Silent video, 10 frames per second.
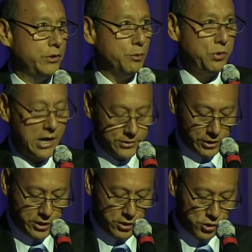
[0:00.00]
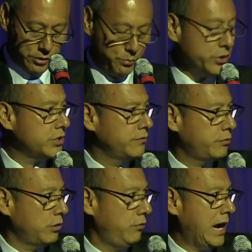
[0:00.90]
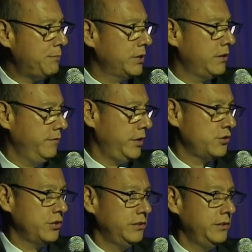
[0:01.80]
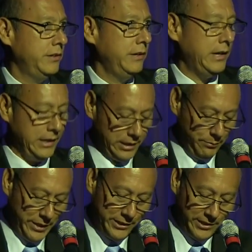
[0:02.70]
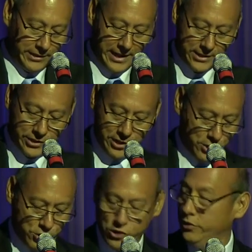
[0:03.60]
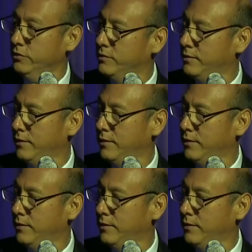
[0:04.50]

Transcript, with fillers: where the prosecution pushing for a rapid conviction and an immediate execution.